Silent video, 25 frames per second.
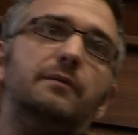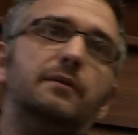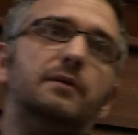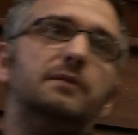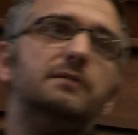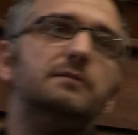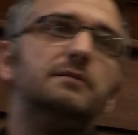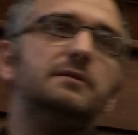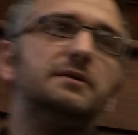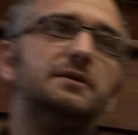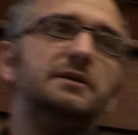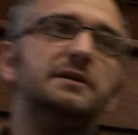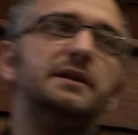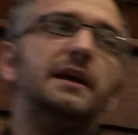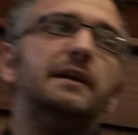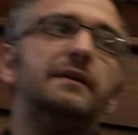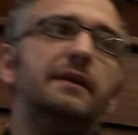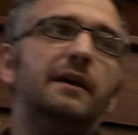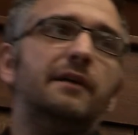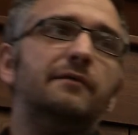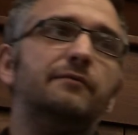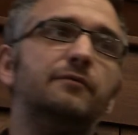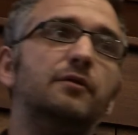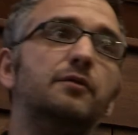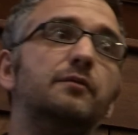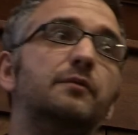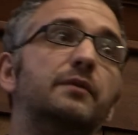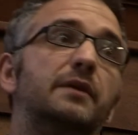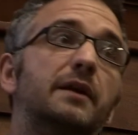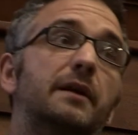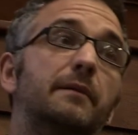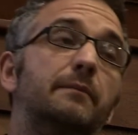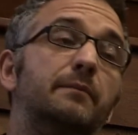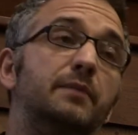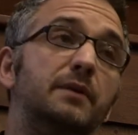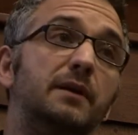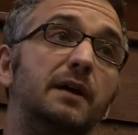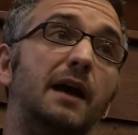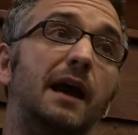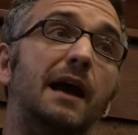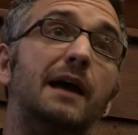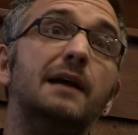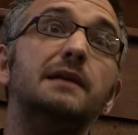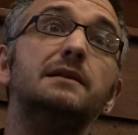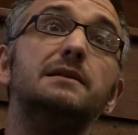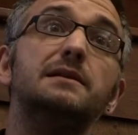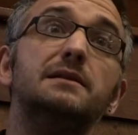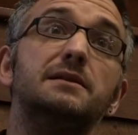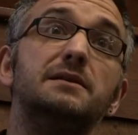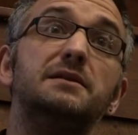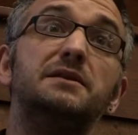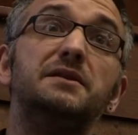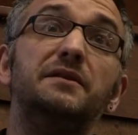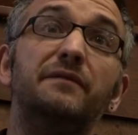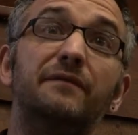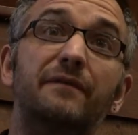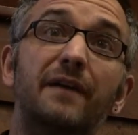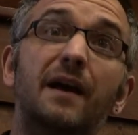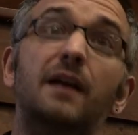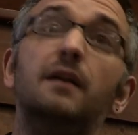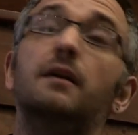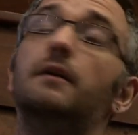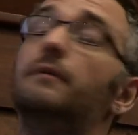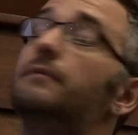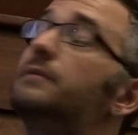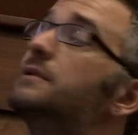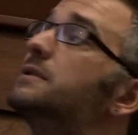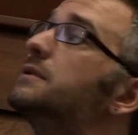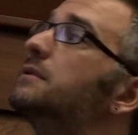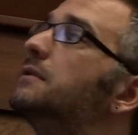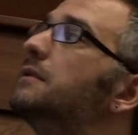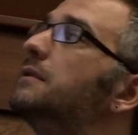would take that route with it. But it has developed,